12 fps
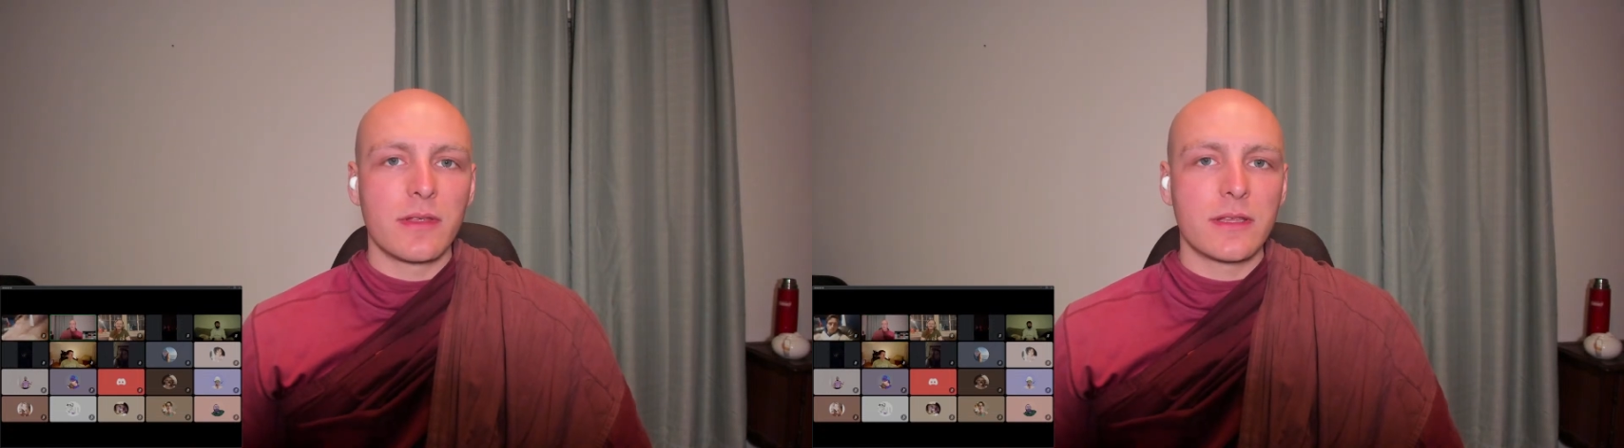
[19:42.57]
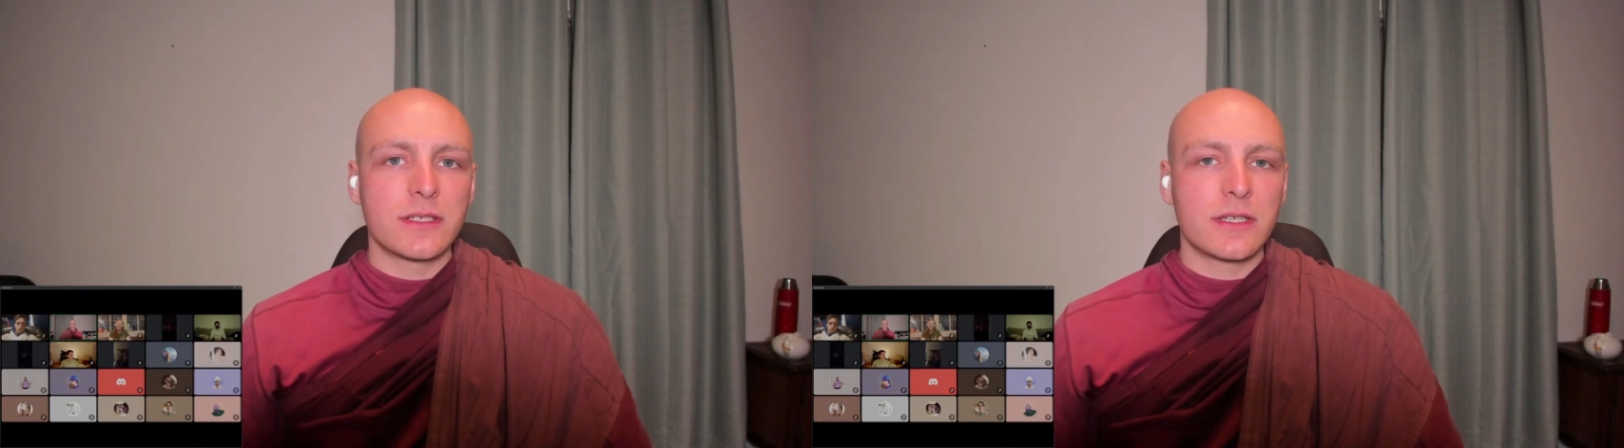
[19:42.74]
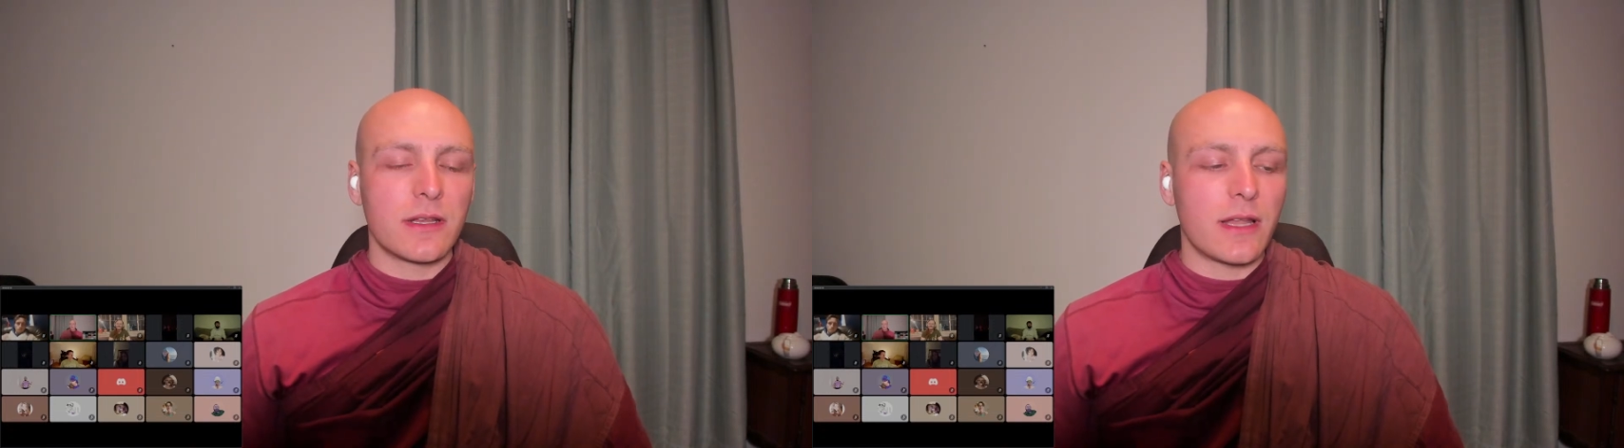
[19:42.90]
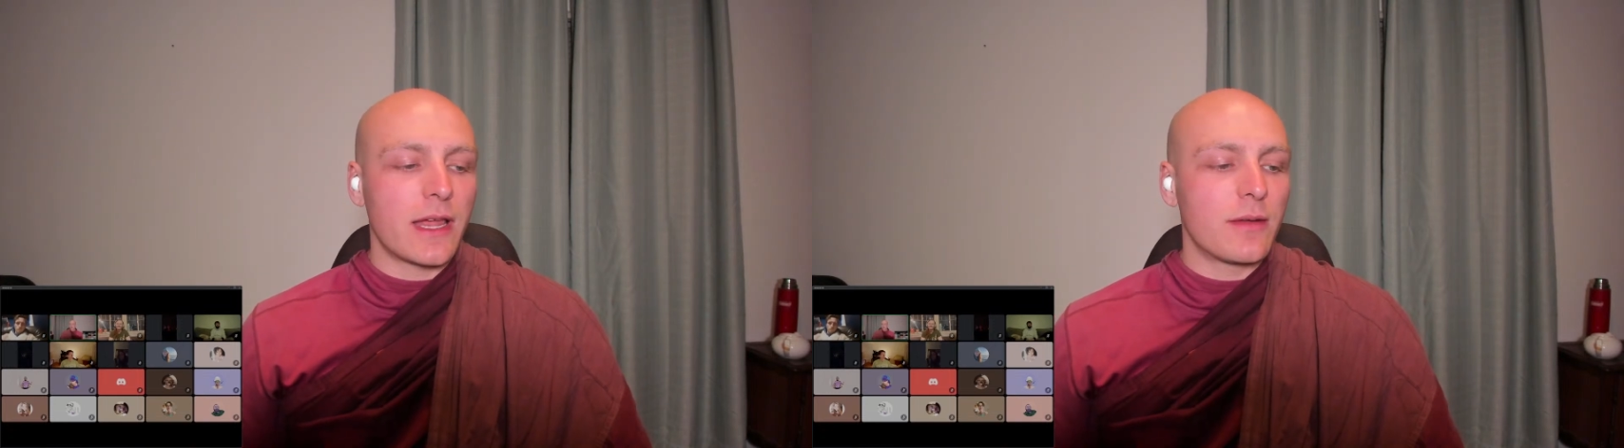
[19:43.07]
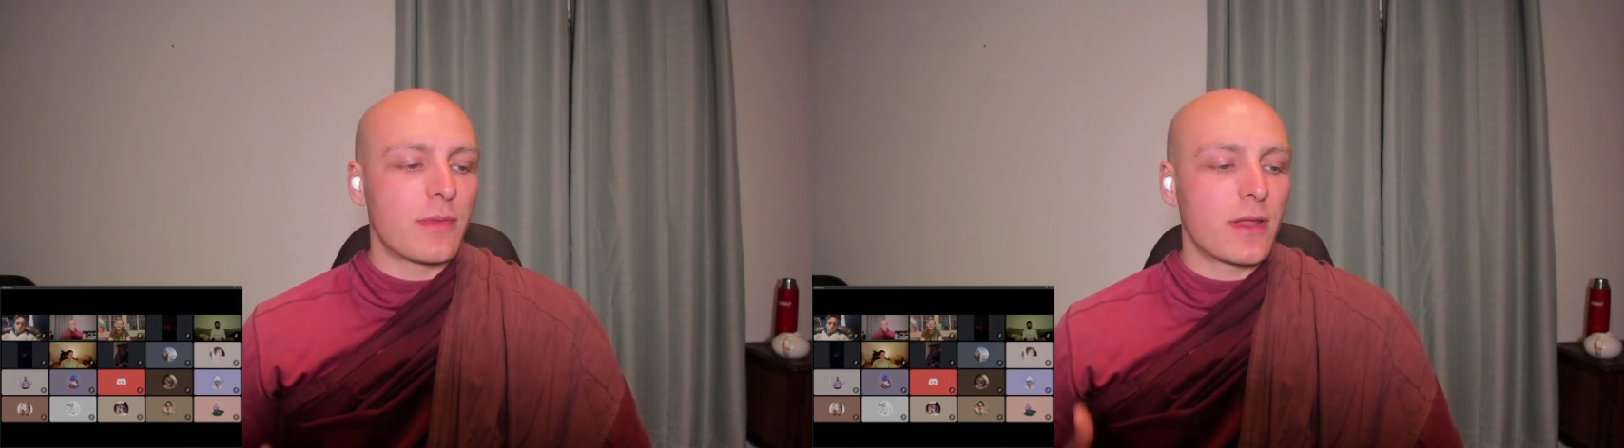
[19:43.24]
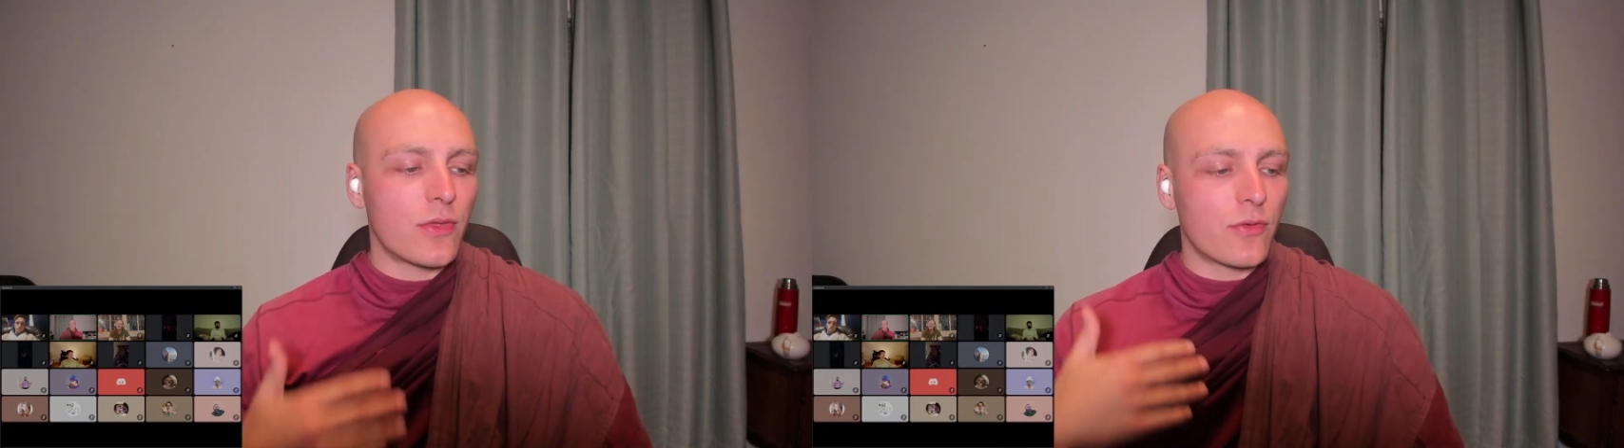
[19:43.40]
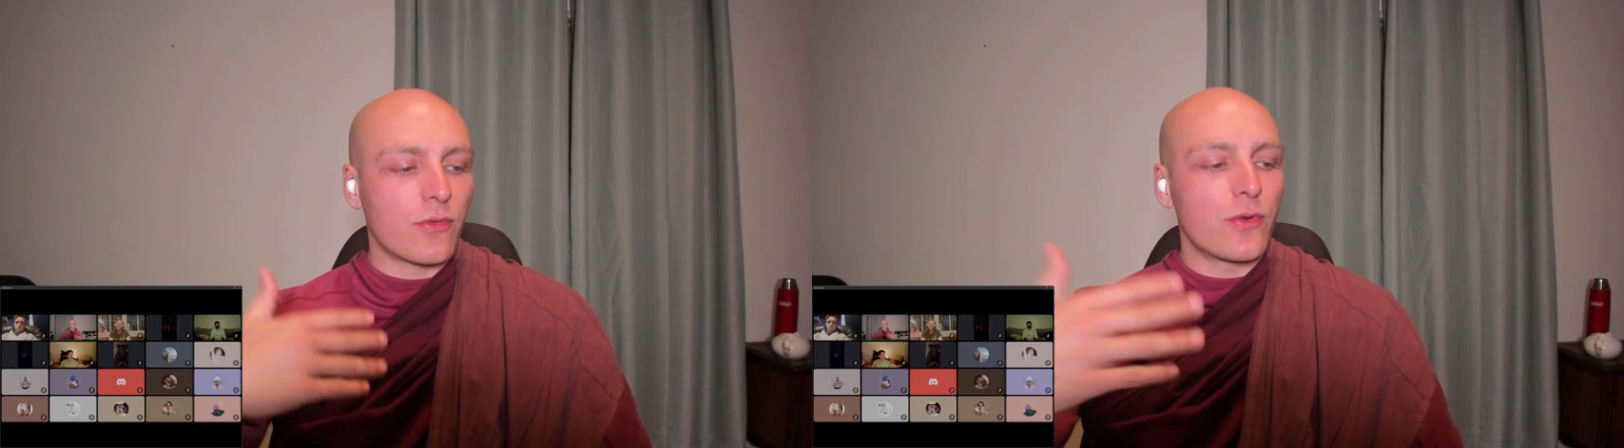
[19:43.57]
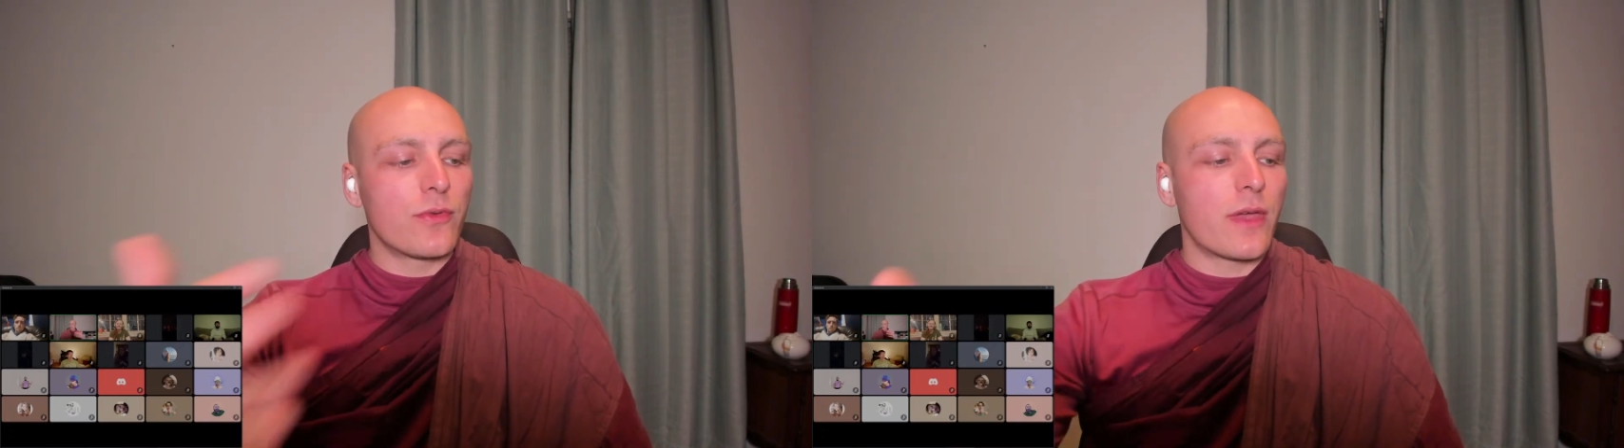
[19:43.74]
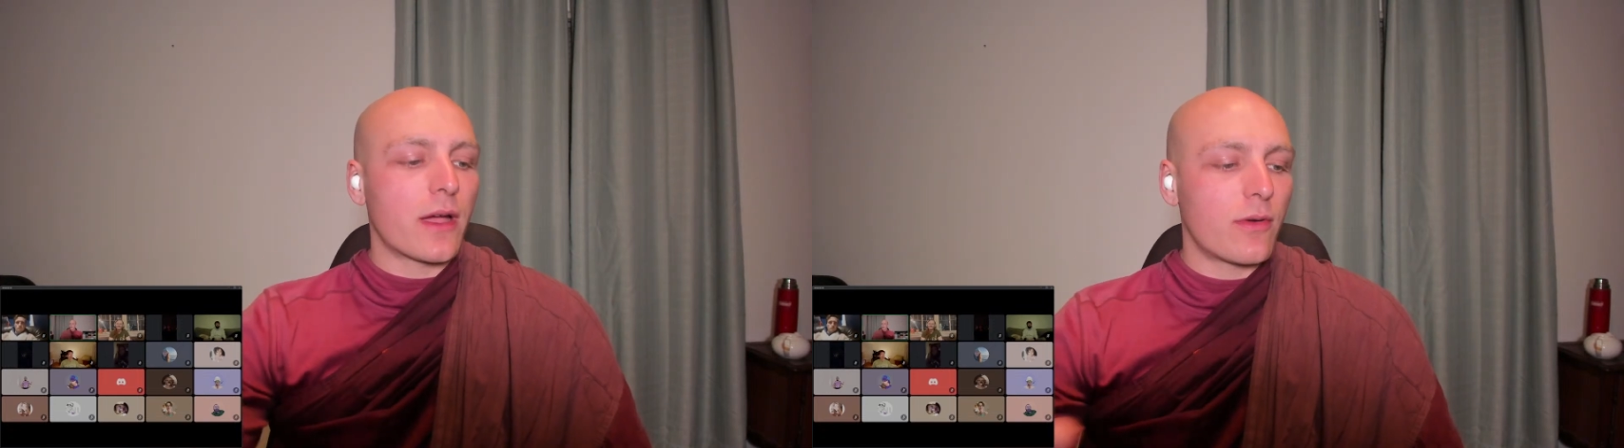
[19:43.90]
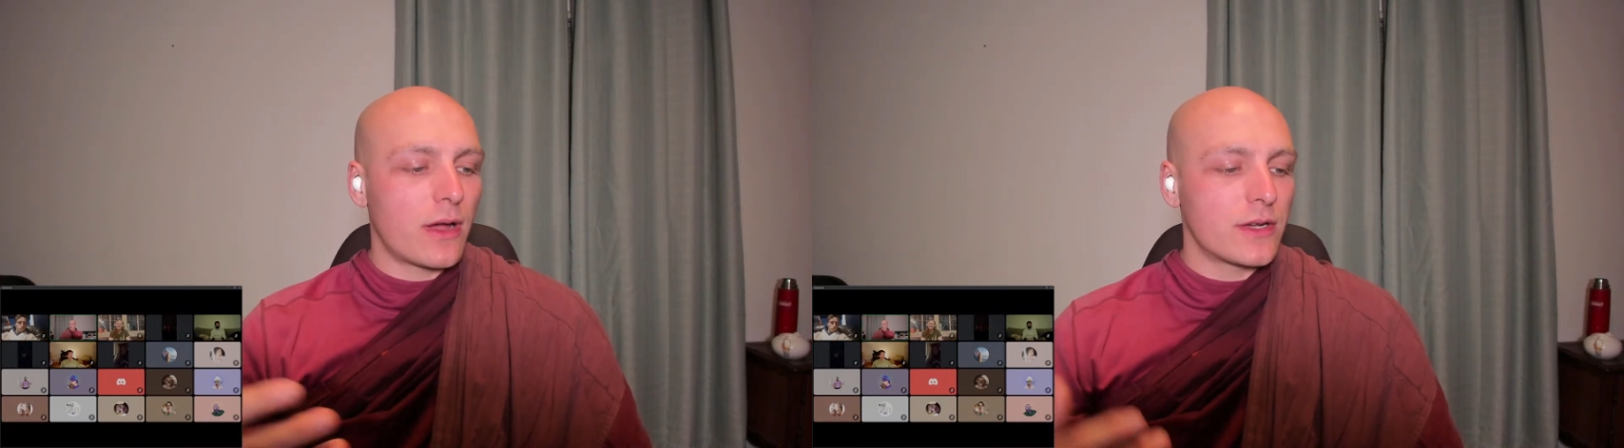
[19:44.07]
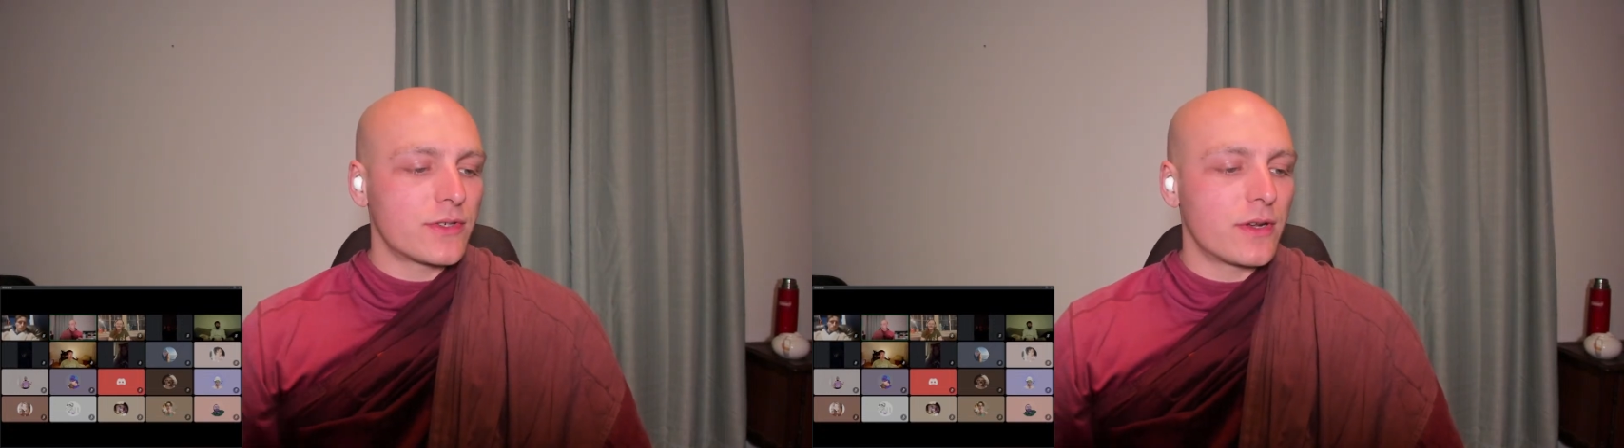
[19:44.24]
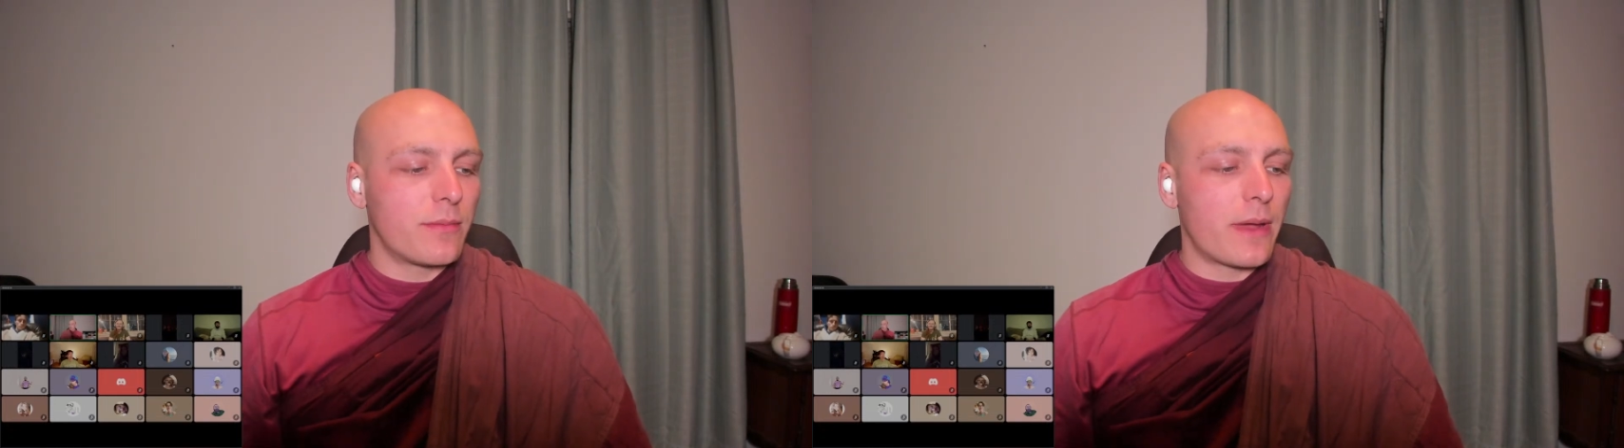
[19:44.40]
this enlightenment, threw that
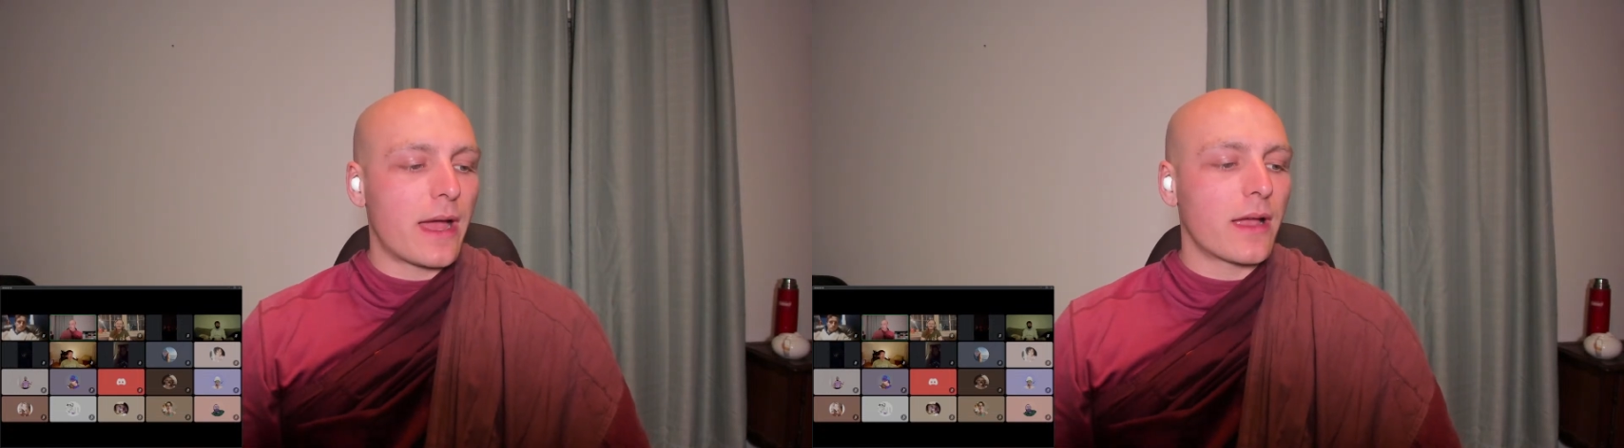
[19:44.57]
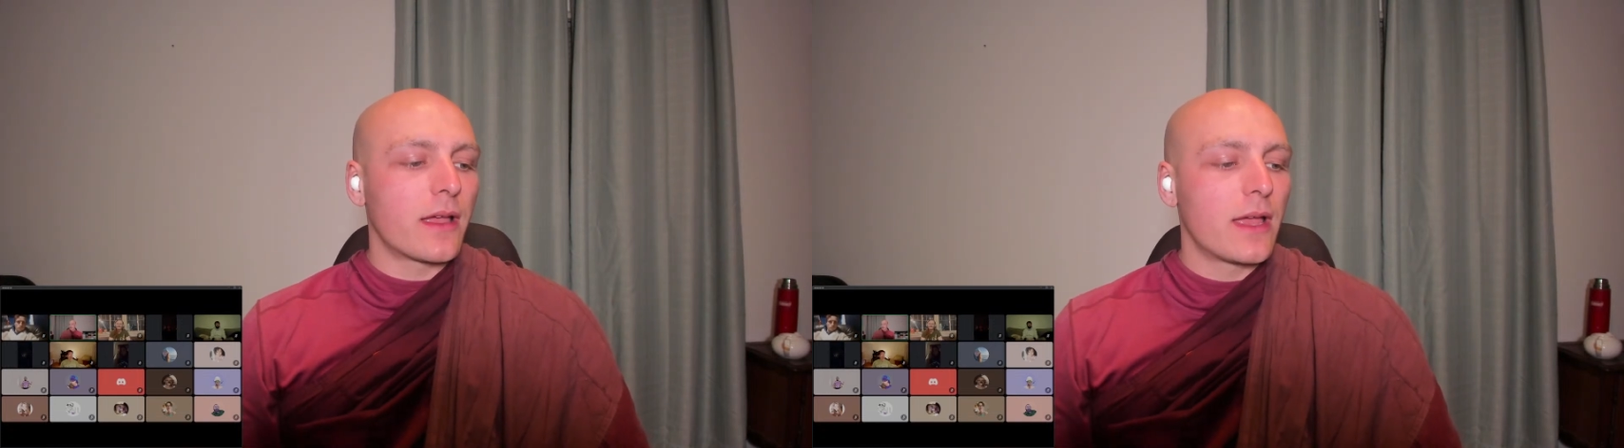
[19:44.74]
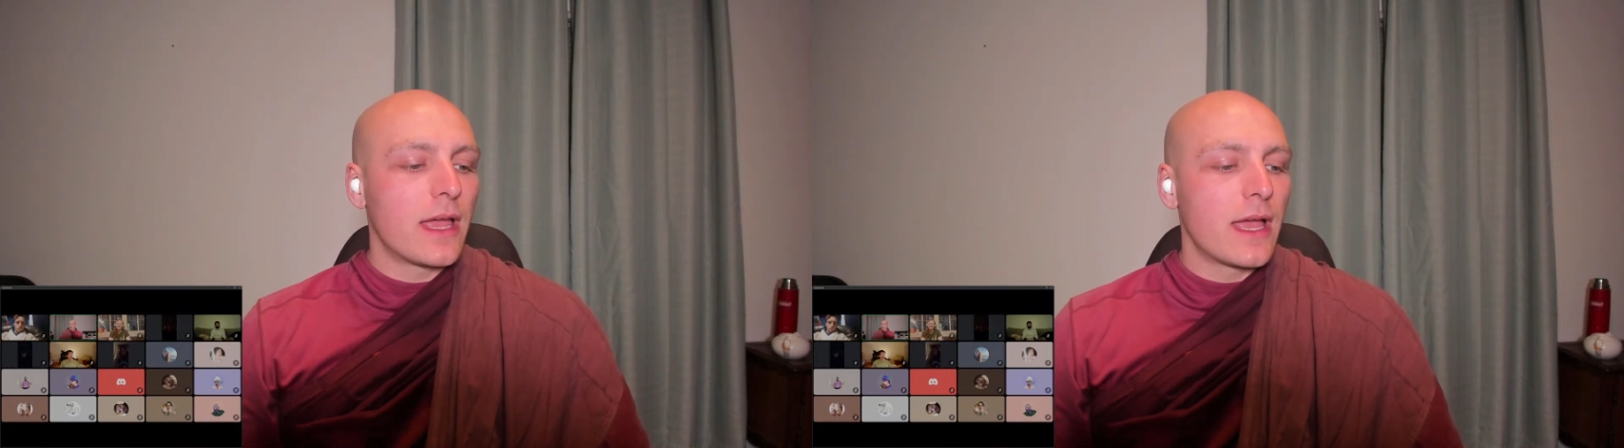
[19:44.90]
question back